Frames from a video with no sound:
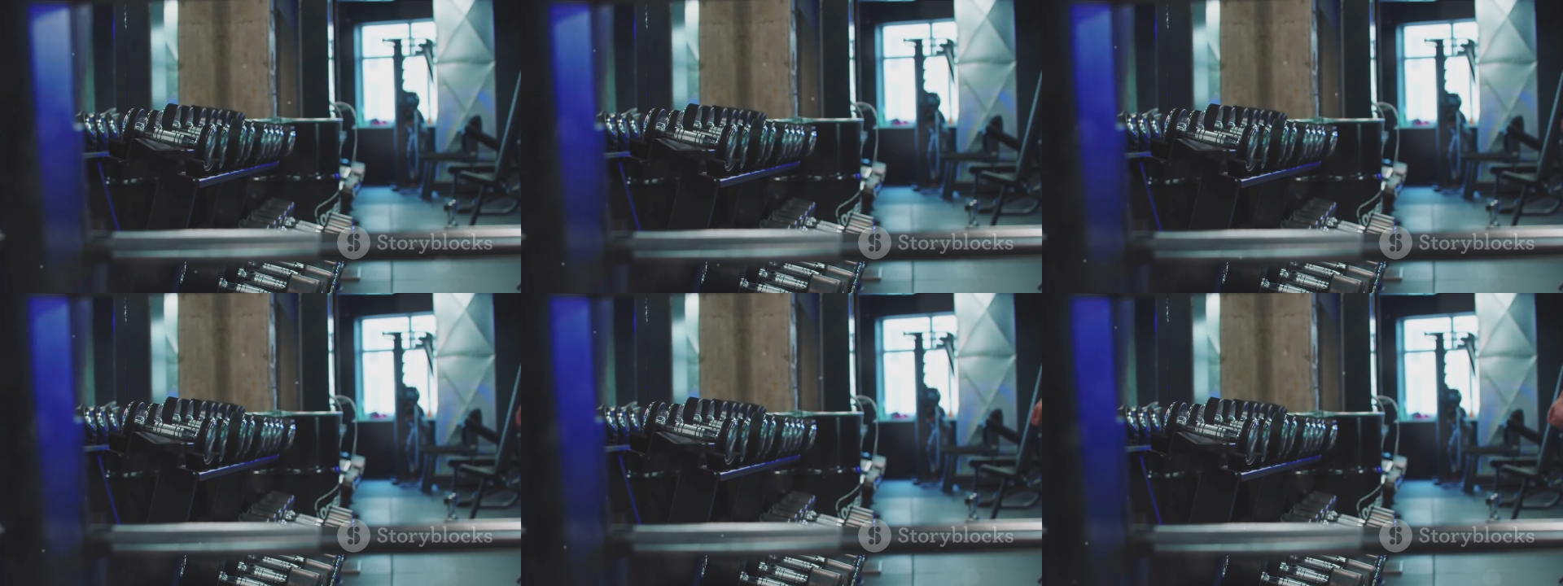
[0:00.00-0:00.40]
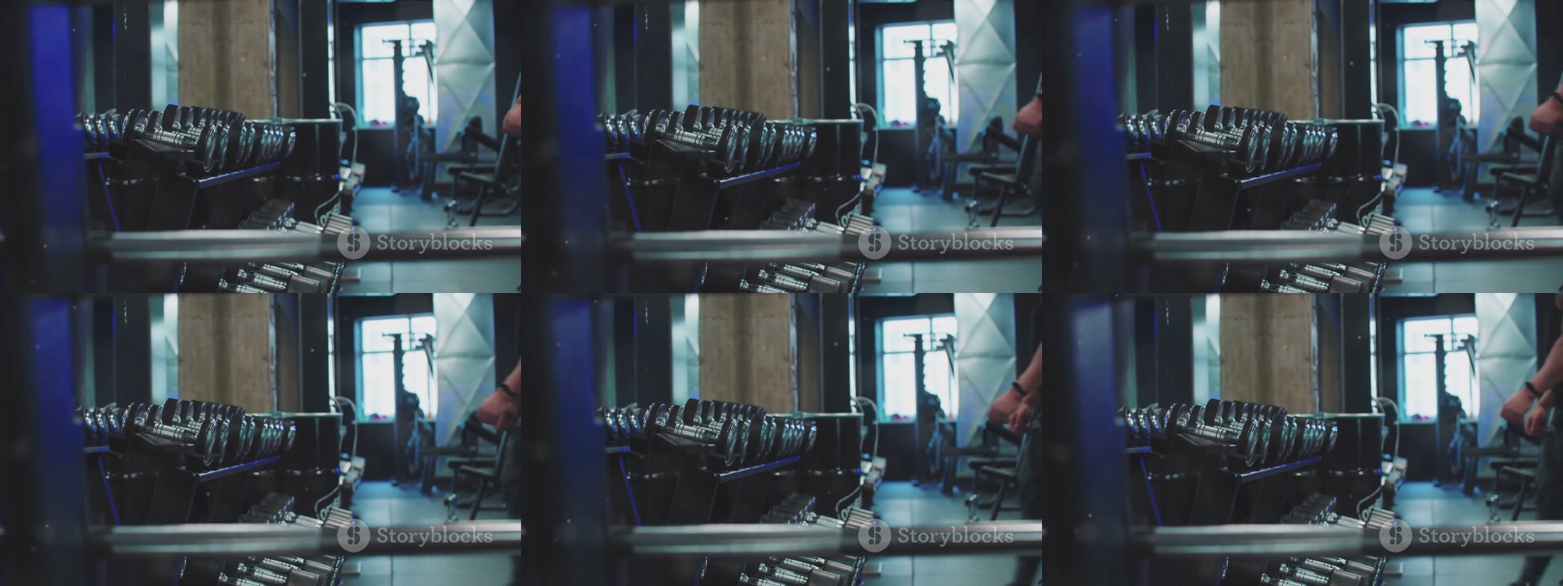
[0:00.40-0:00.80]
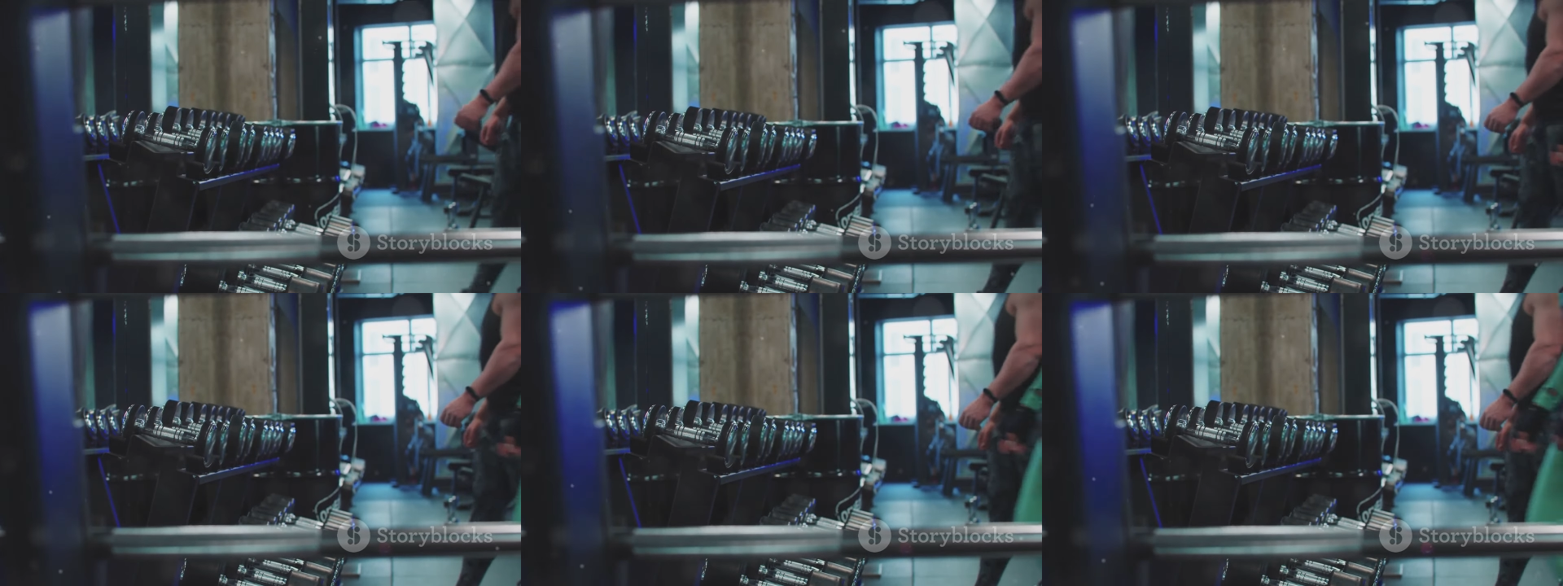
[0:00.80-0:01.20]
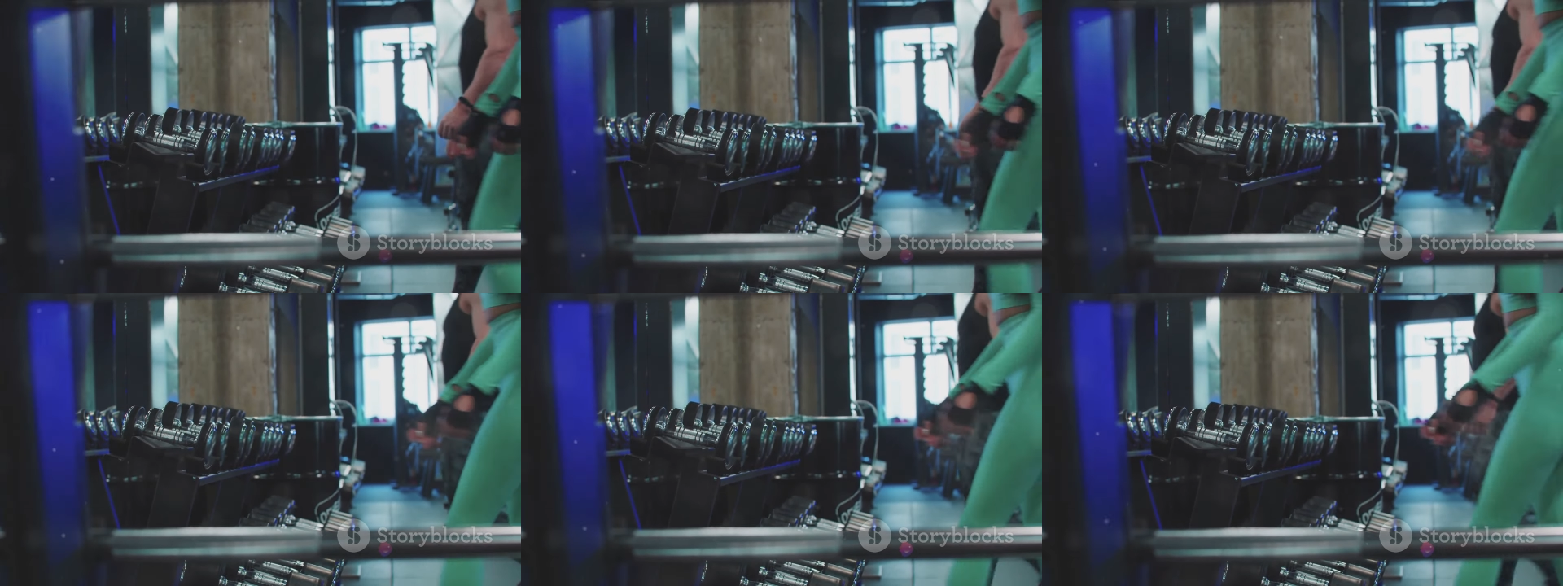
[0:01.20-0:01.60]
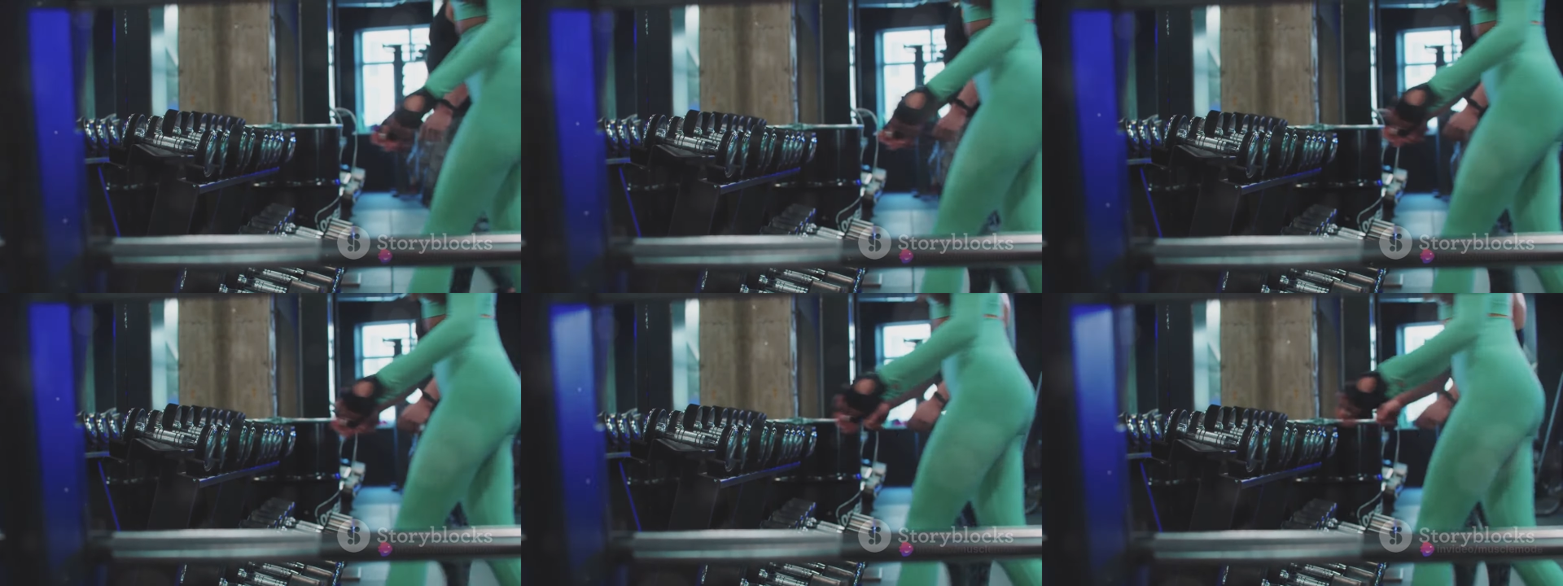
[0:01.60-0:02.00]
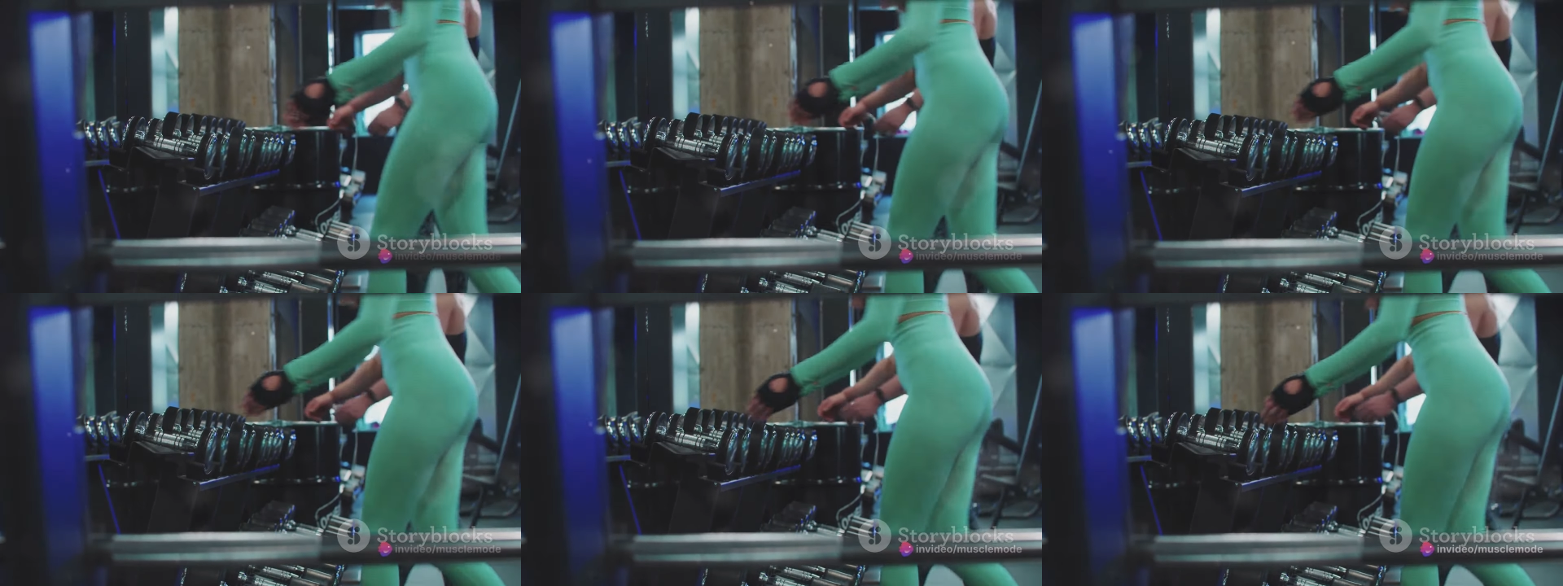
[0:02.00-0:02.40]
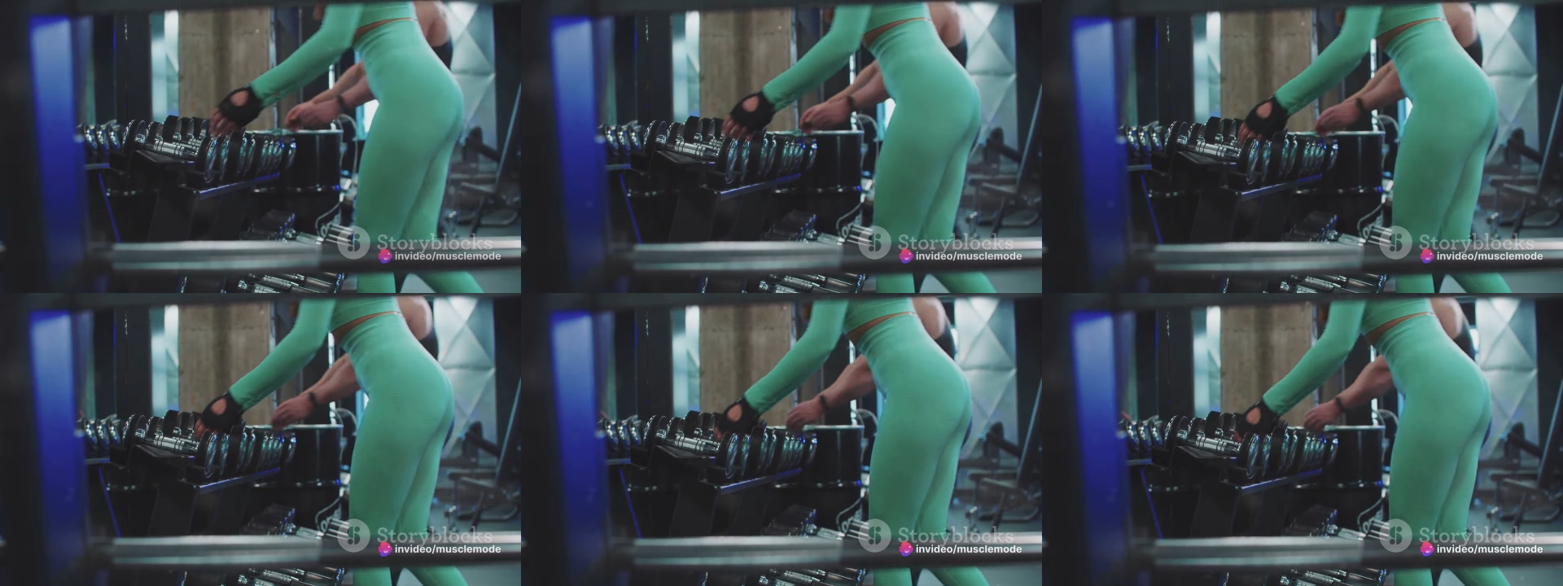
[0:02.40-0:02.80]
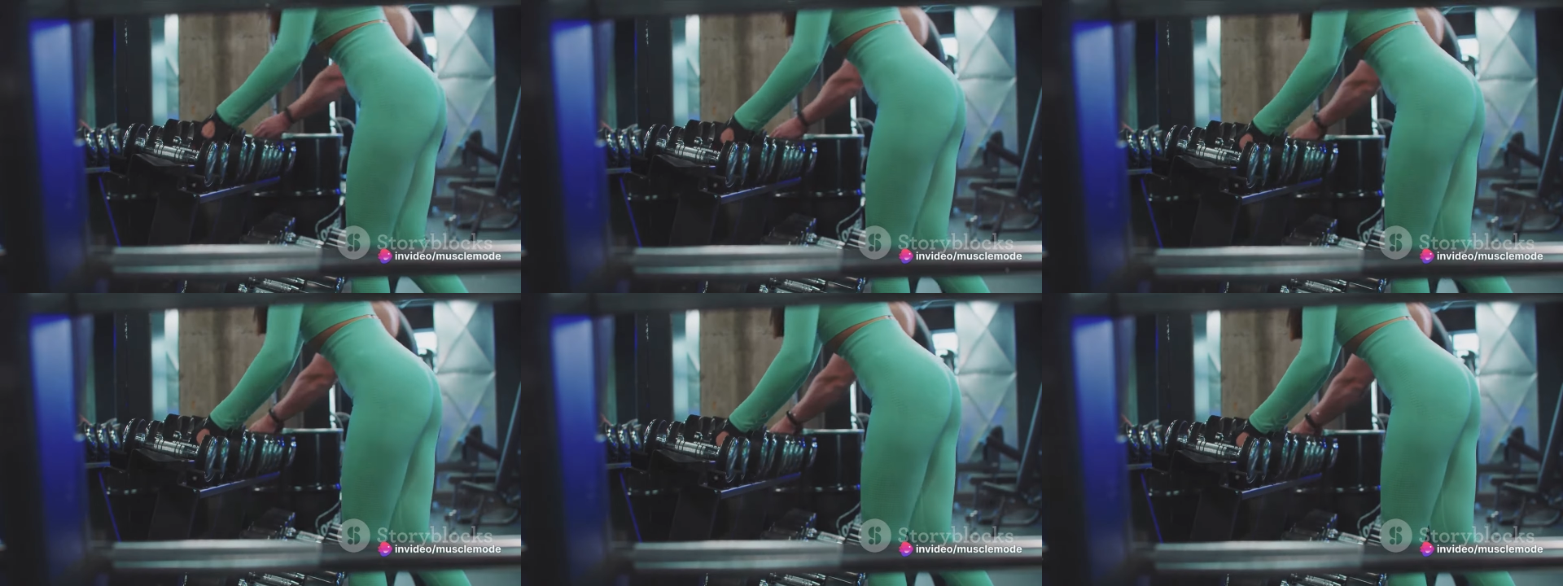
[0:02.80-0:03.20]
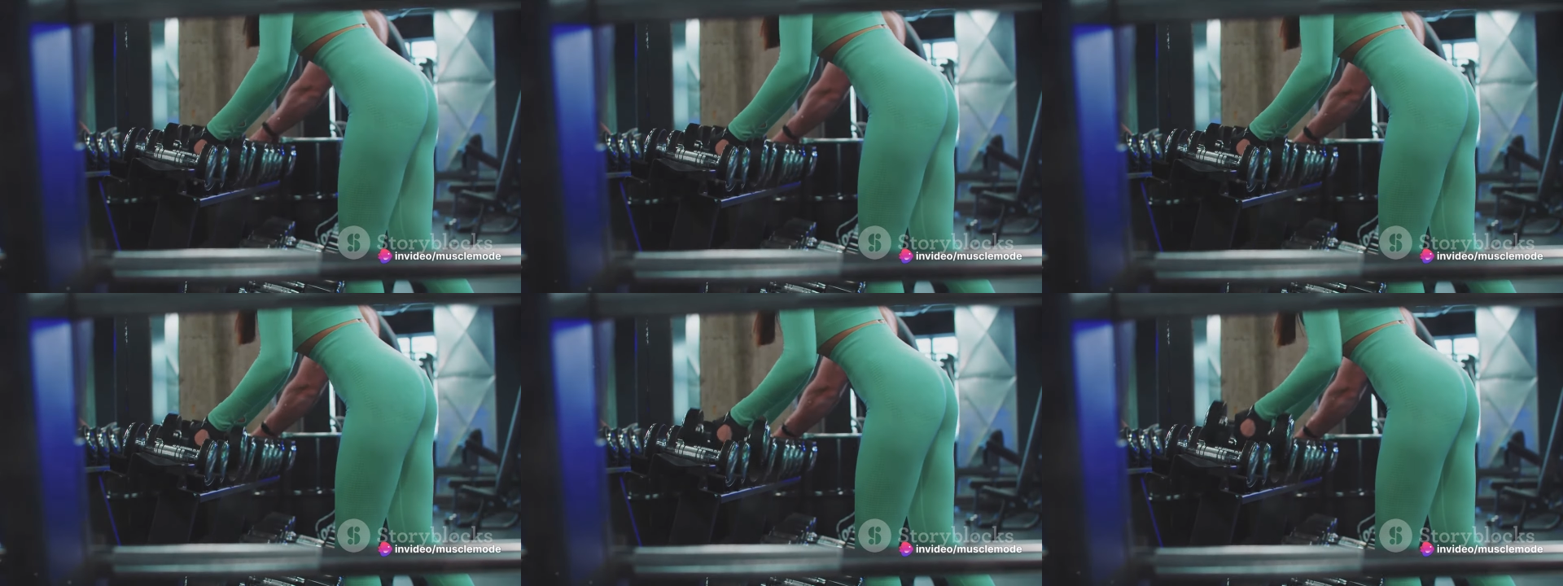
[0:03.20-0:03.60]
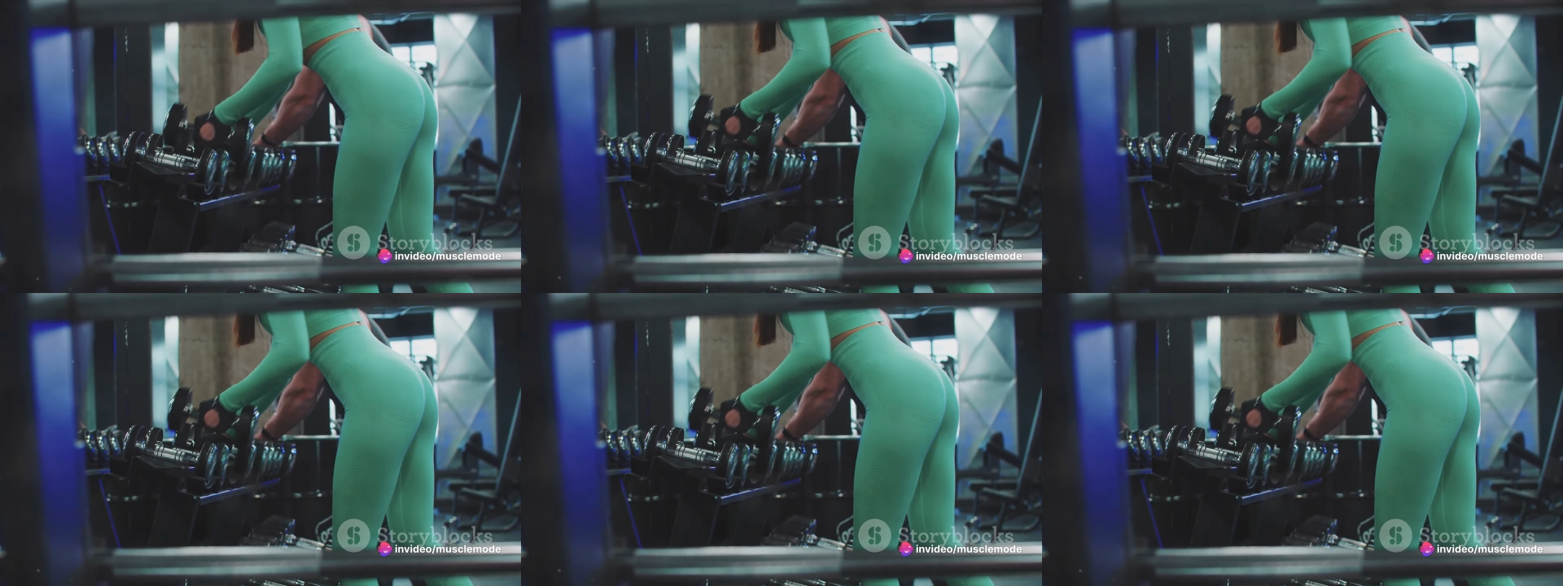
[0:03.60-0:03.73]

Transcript: [unreadable: no face in view]